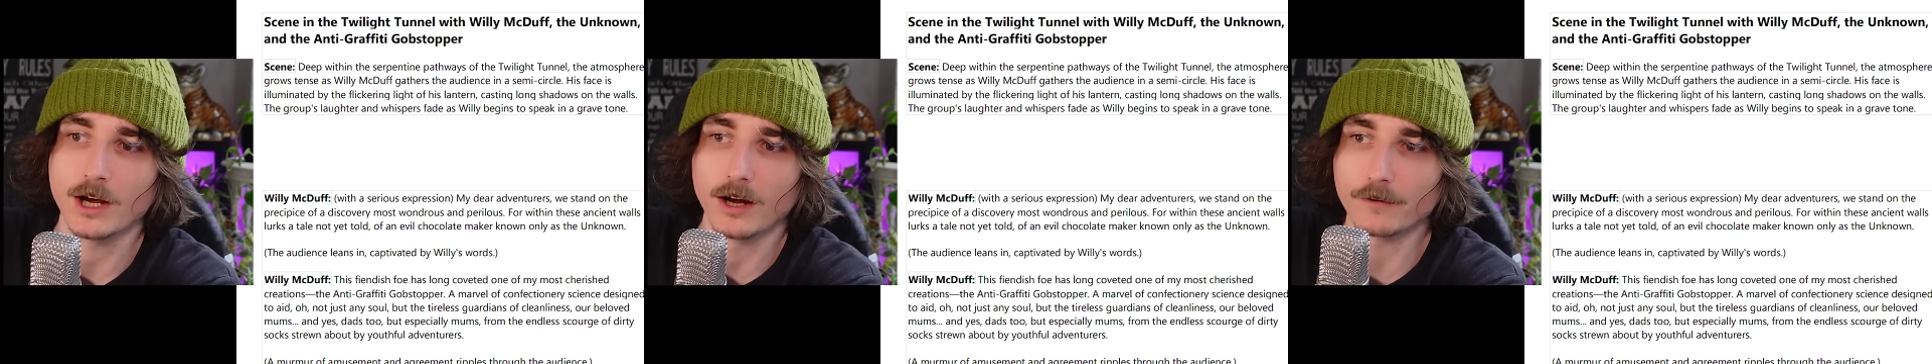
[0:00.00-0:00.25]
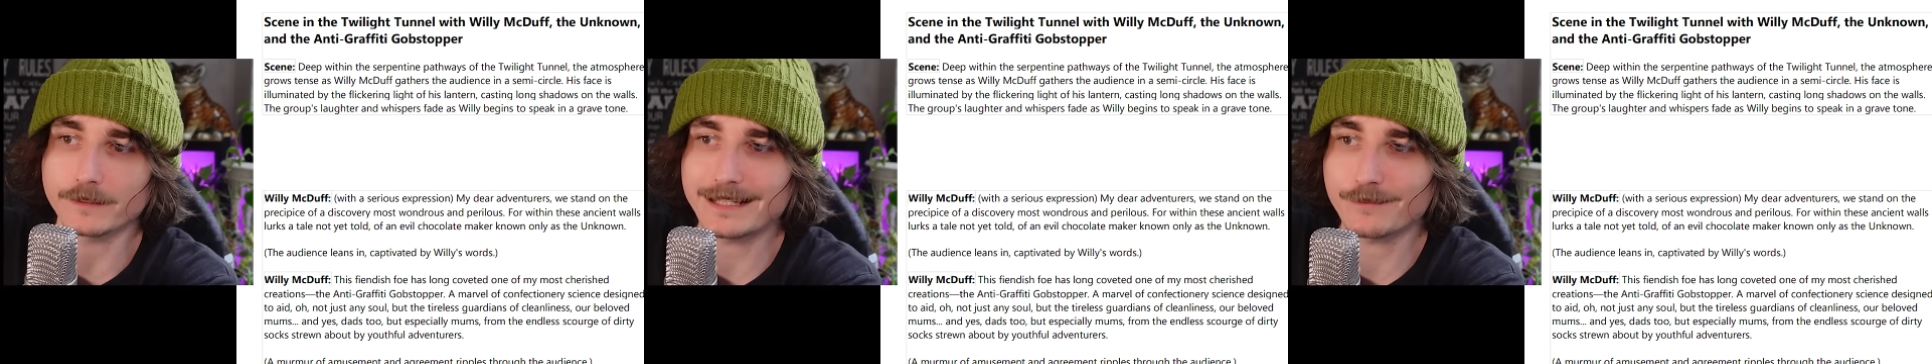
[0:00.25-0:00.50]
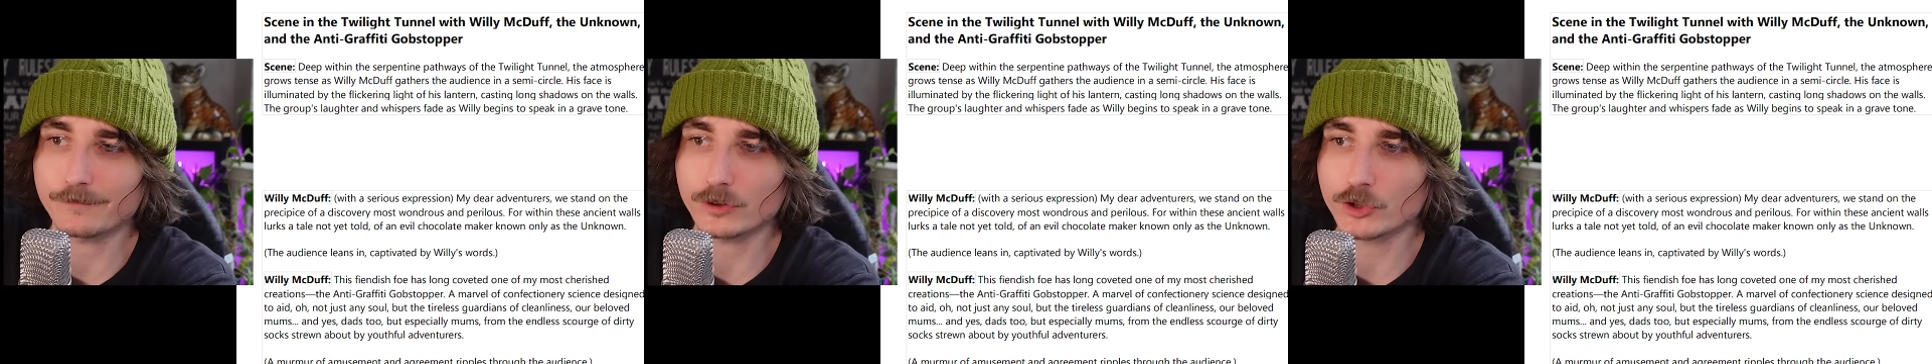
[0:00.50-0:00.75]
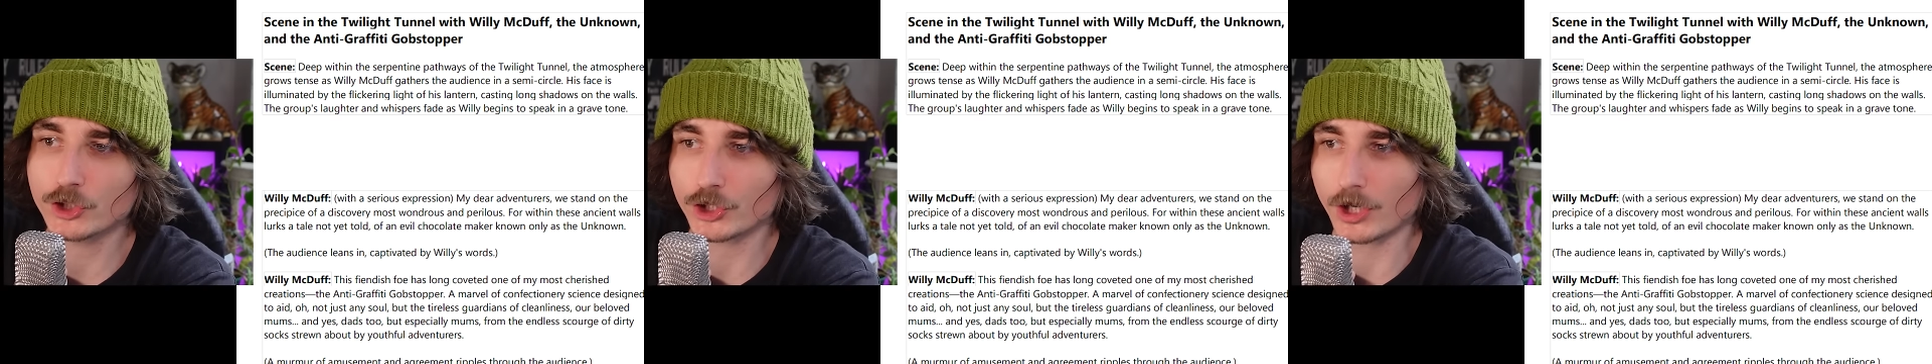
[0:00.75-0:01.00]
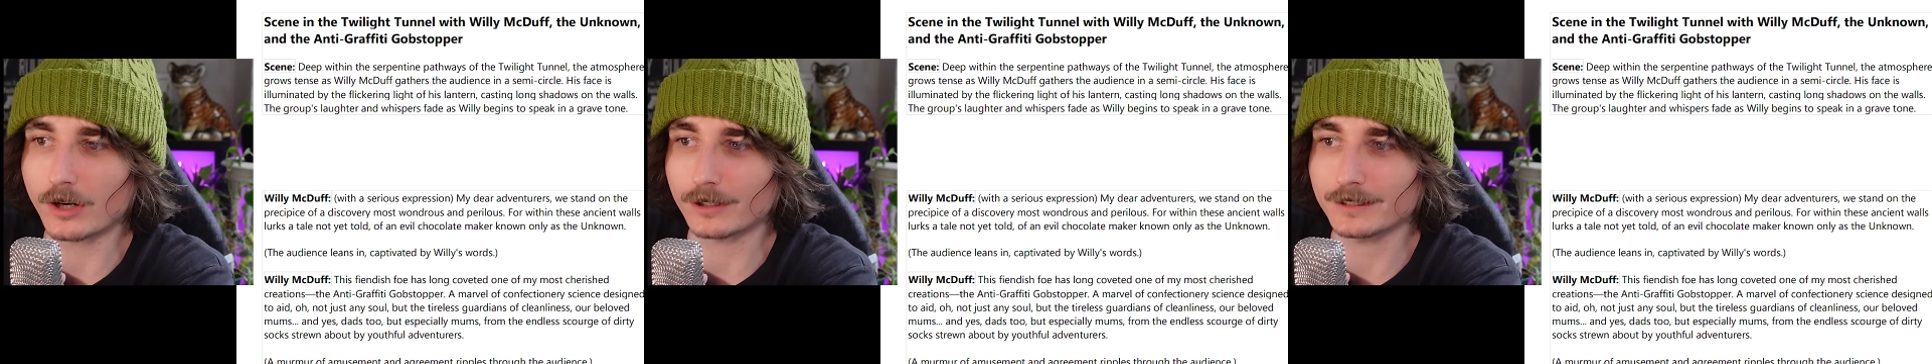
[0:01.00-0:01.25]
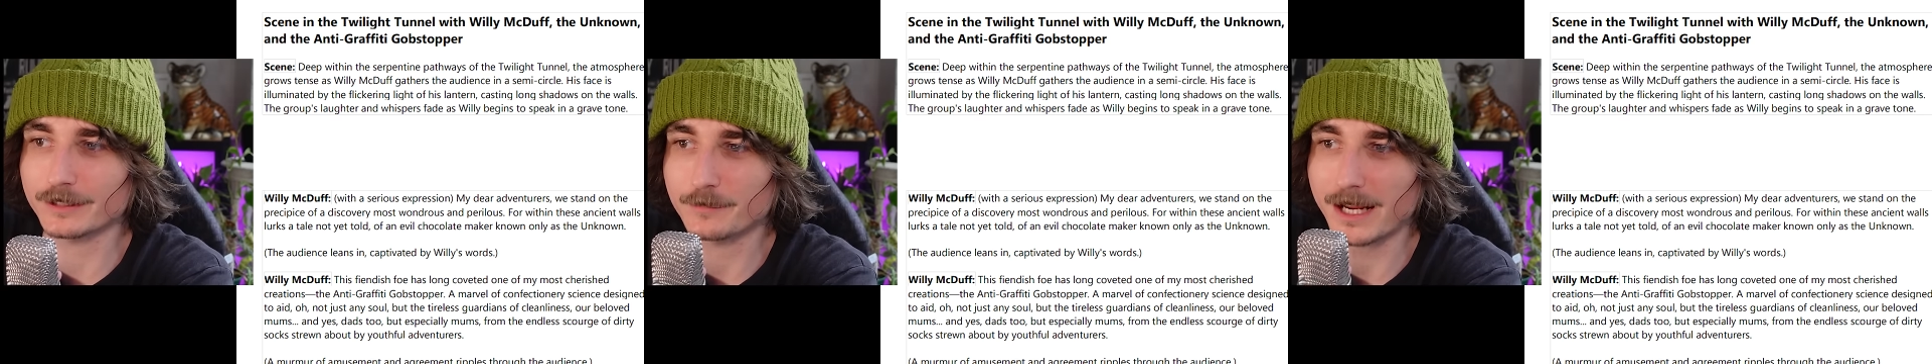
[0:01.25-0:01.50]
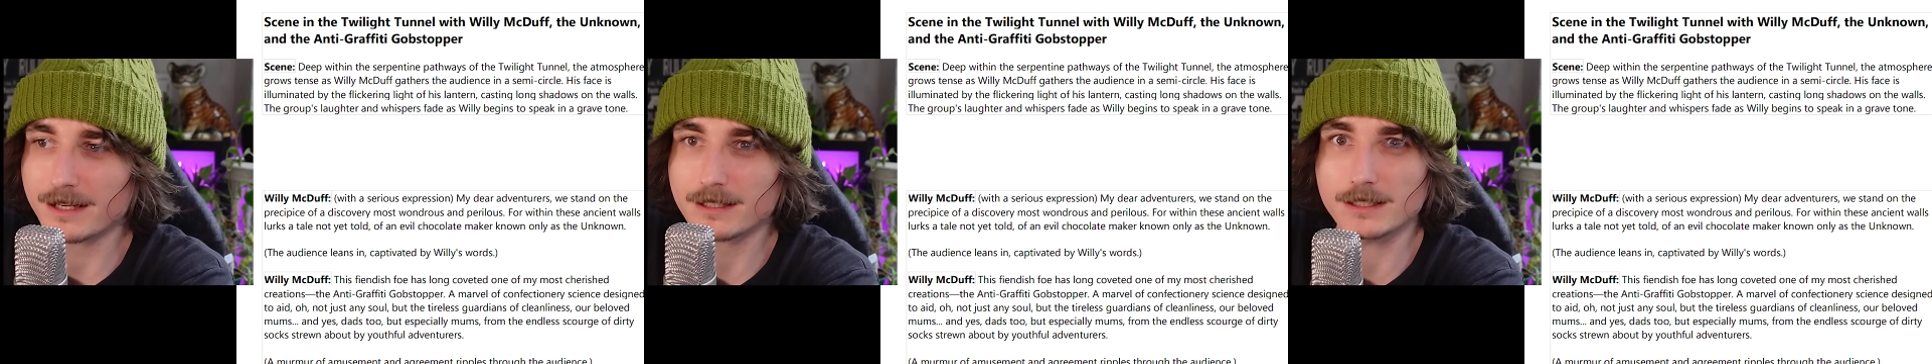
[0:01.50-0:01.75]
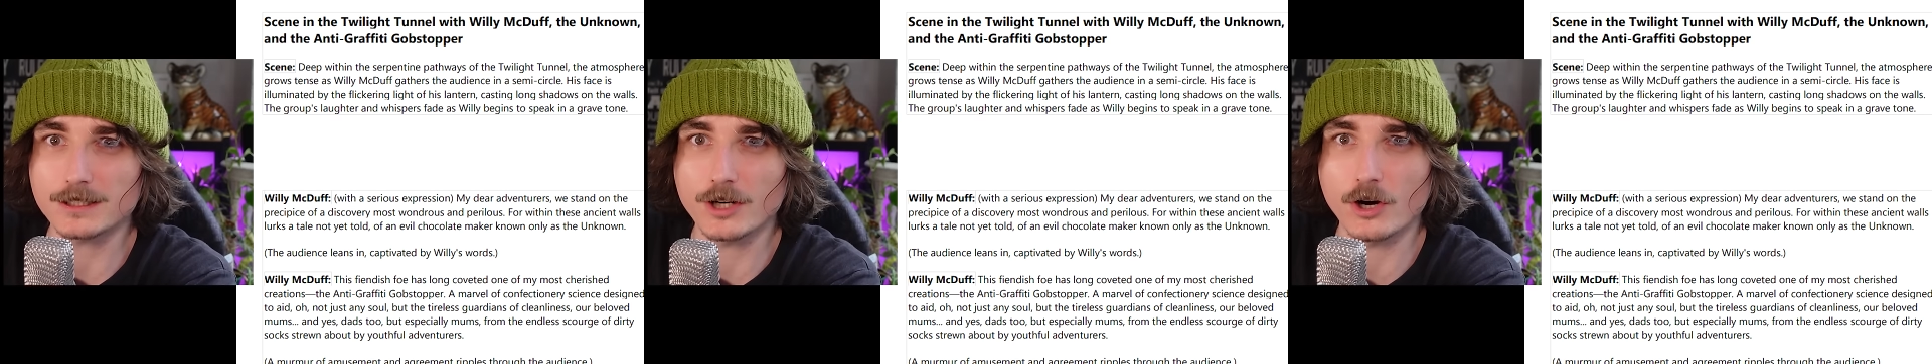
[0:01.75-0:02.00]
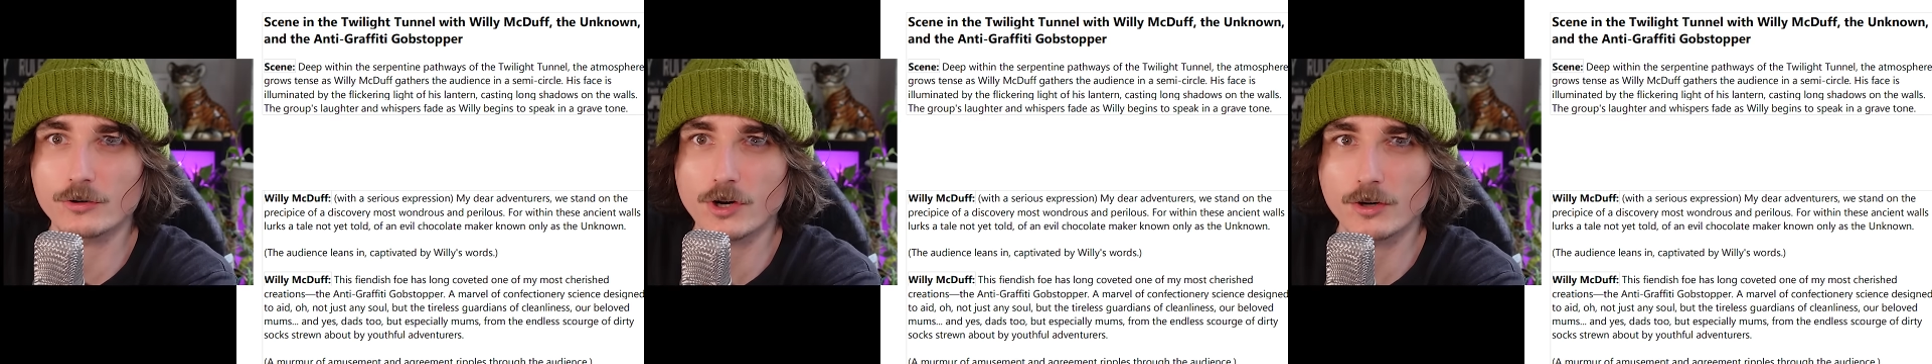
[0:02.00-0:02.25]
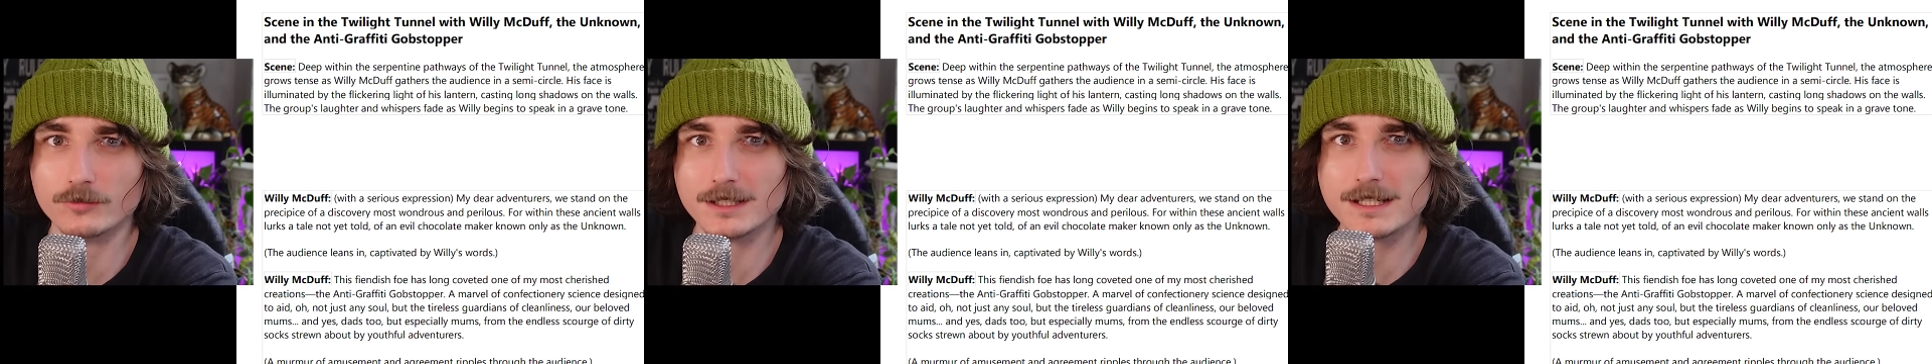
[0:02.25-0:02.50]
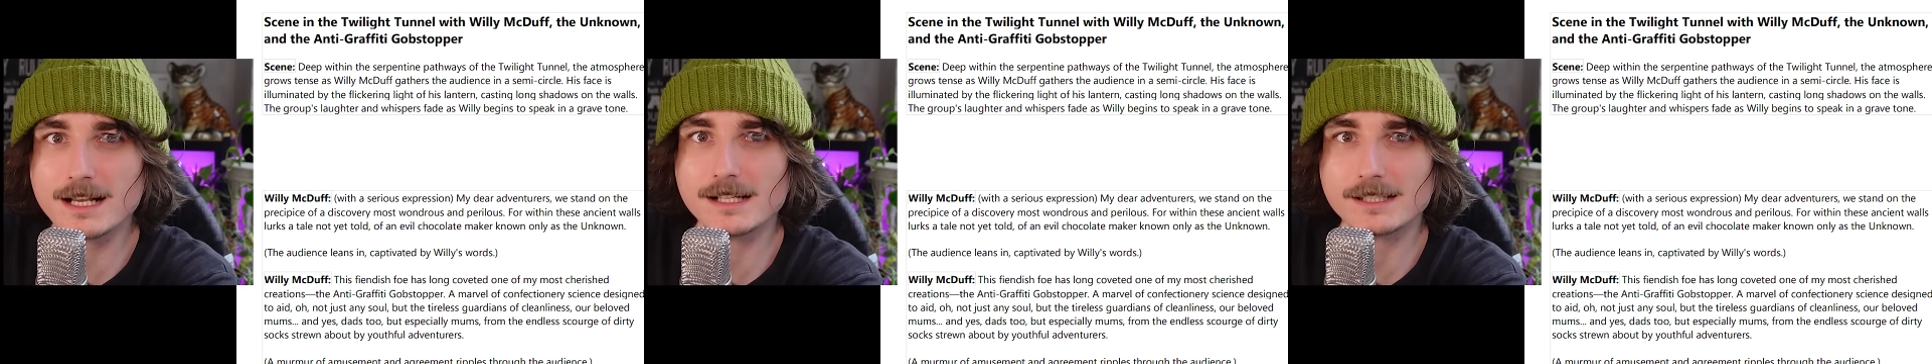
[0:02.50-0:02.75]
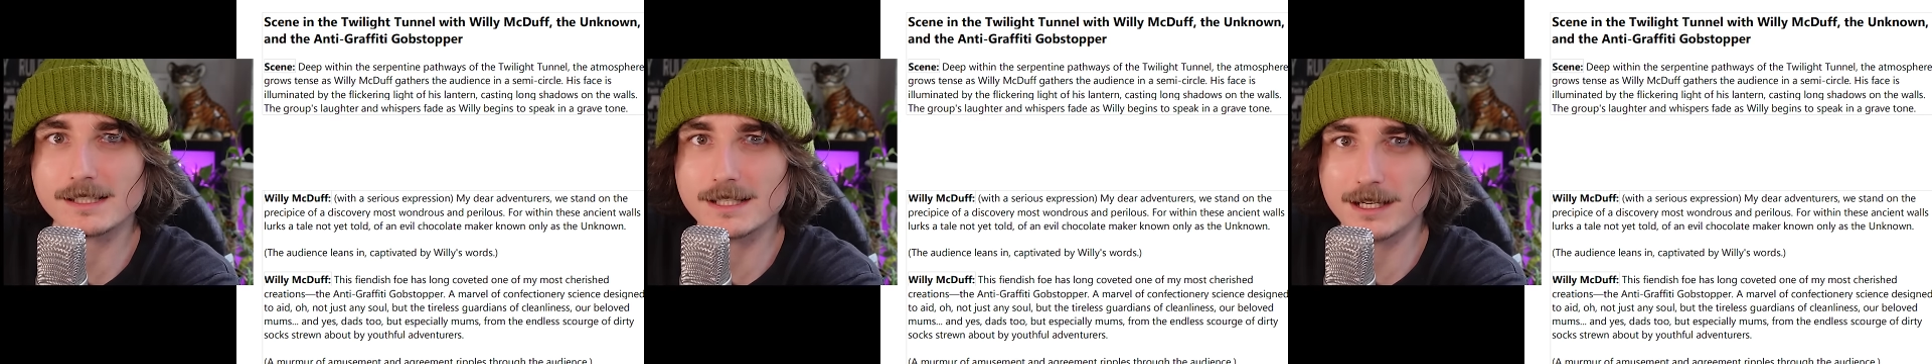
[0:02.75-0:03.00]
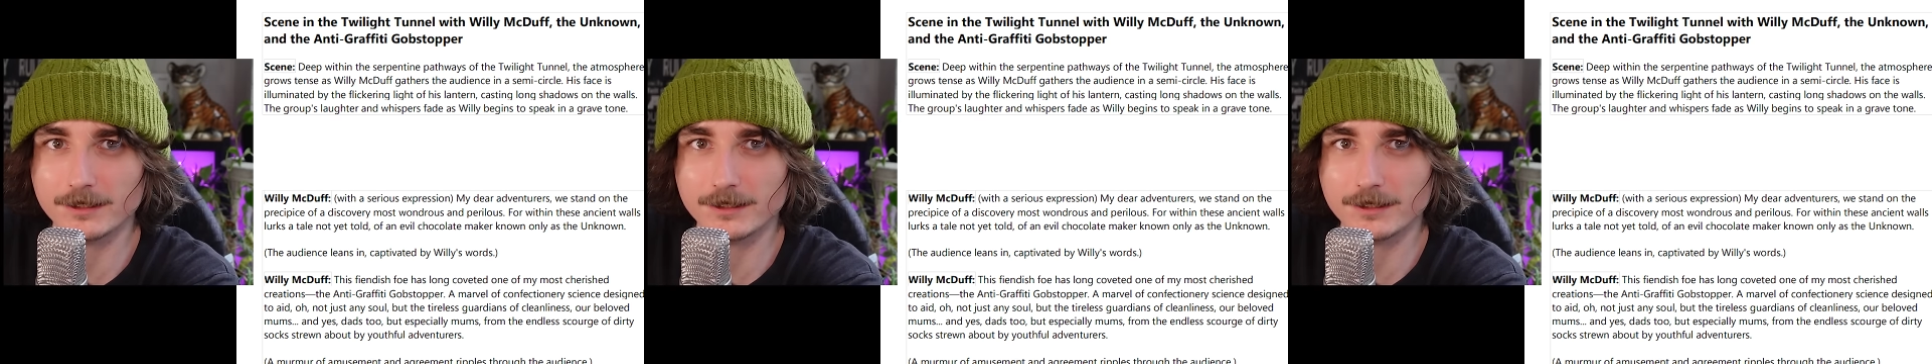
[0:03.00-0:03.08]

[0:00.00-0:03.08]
of an evil chocolate maker known only as the